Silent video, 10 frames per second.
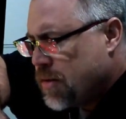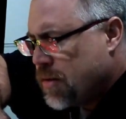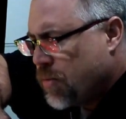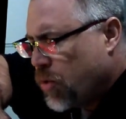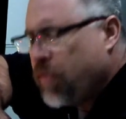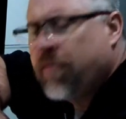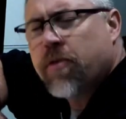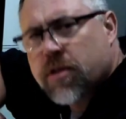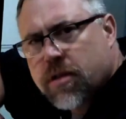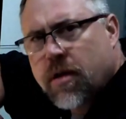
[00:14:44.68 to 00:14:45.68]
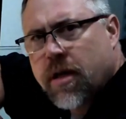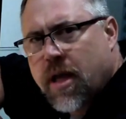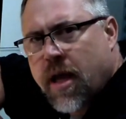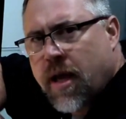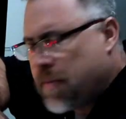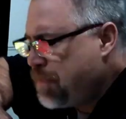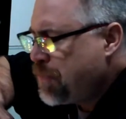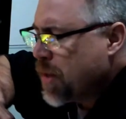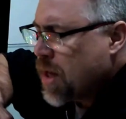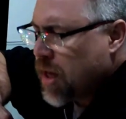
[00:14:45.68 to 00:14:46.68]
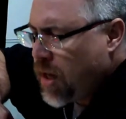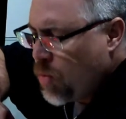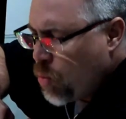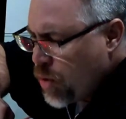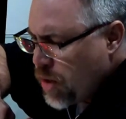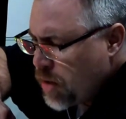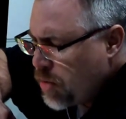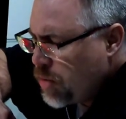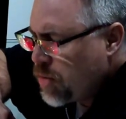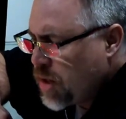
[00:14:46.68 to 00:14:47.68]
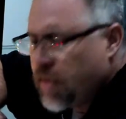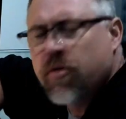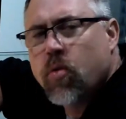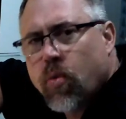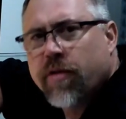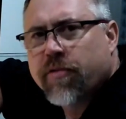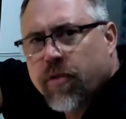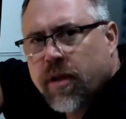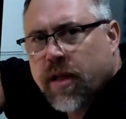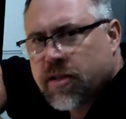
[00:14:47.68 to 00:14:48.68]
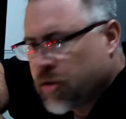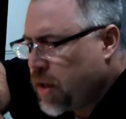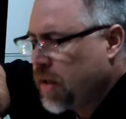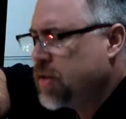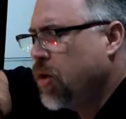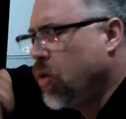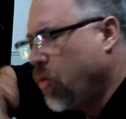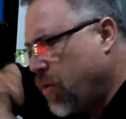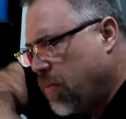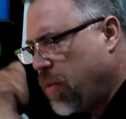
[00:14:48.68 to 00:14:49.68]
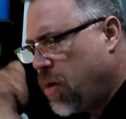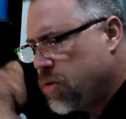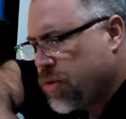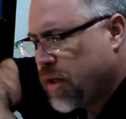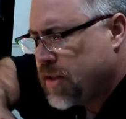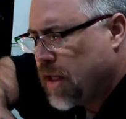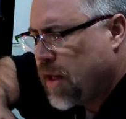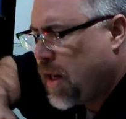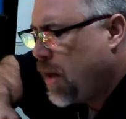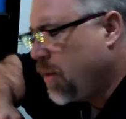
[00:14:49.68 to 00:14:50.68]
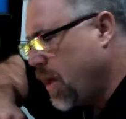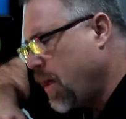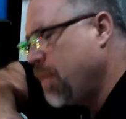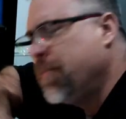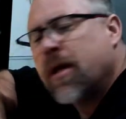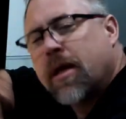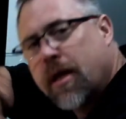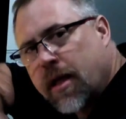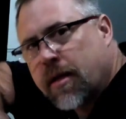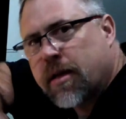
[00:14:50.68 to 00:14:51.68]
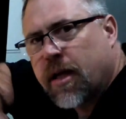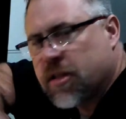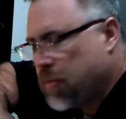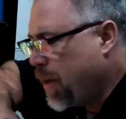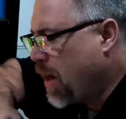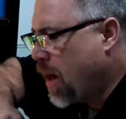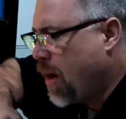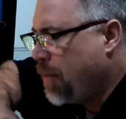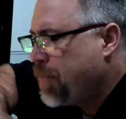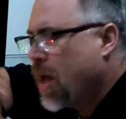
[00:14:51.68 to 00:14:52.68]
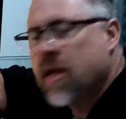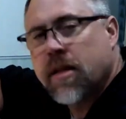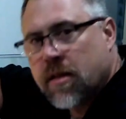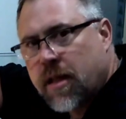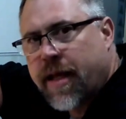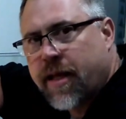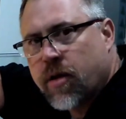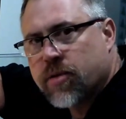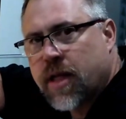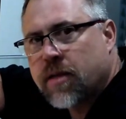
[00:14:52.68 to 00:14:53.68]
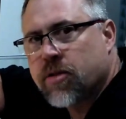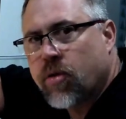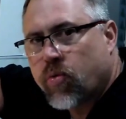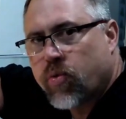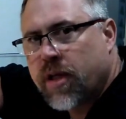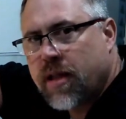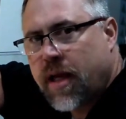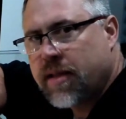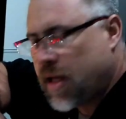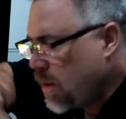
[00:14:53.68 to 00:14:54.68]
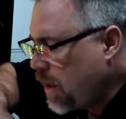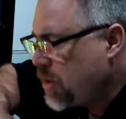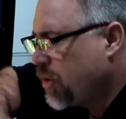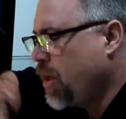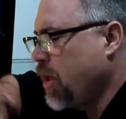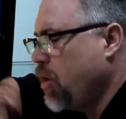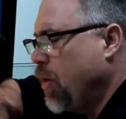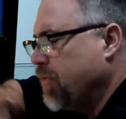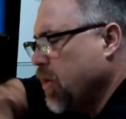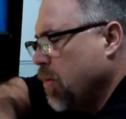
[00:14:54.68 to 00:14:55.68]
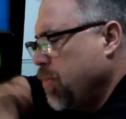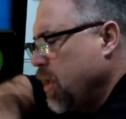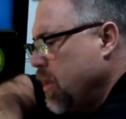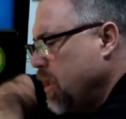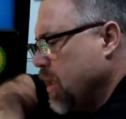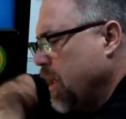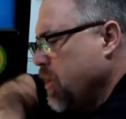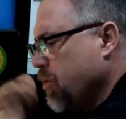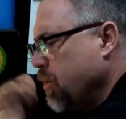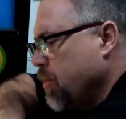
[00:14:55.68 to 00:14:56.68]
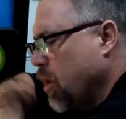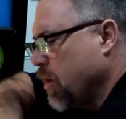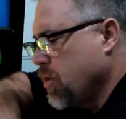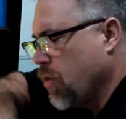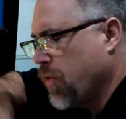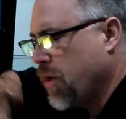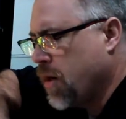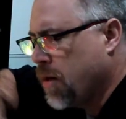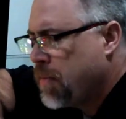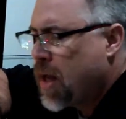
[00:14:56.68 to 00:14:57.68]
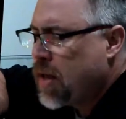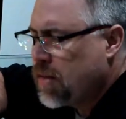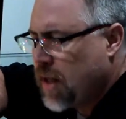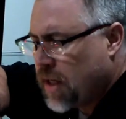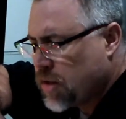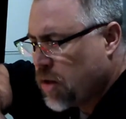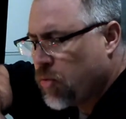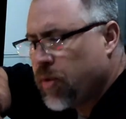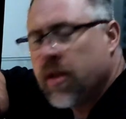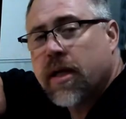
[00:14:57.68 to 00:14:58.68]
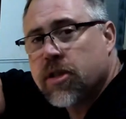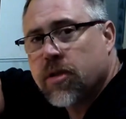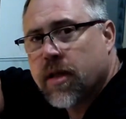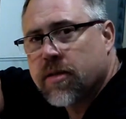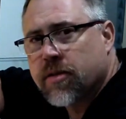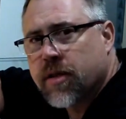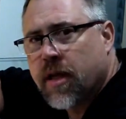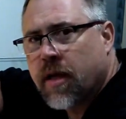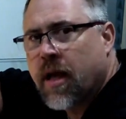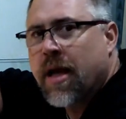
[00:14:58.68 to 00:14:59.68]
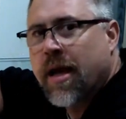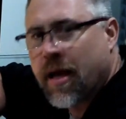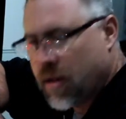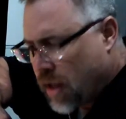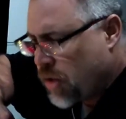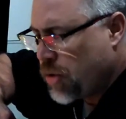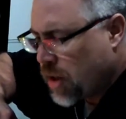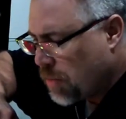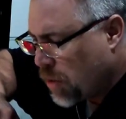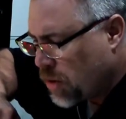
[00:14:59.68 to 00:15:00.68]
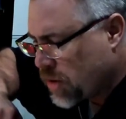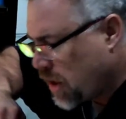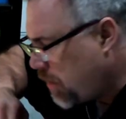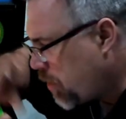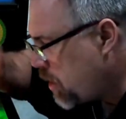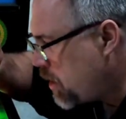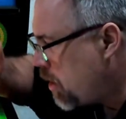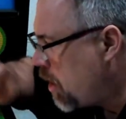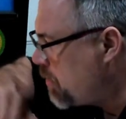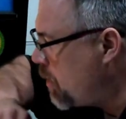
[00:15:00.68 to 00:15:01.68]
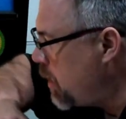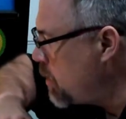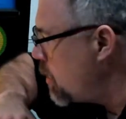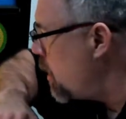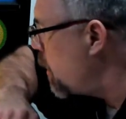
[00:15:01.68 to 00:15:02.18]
when you first start a game, it will give you 1 free laser kick. So when the ball drains down that out lane, it kicks it back out, and then the light goes out. So to relight that laser kick, you have to complete these ice cream targets over here. That's going to relight your laser kick, and allow you to get a ball save right there off the laser kick.